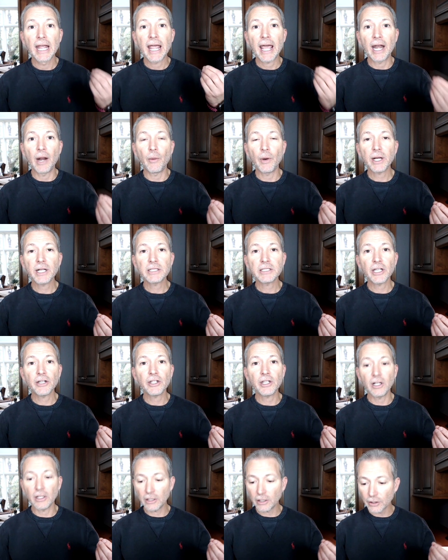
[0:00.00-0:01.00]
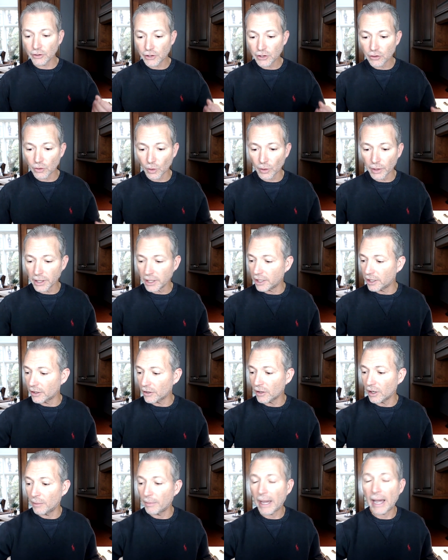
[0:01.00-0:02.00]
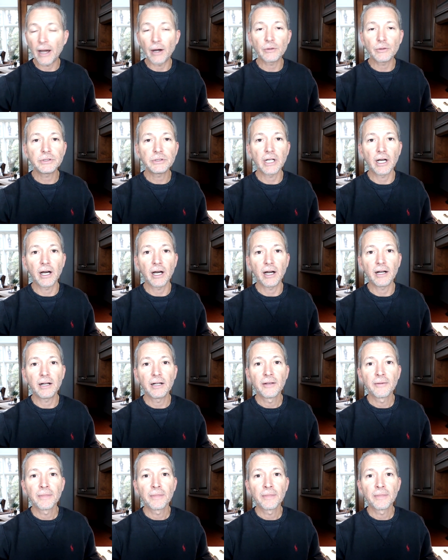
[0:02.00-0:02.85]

And I want to tell you a little story here about, uh,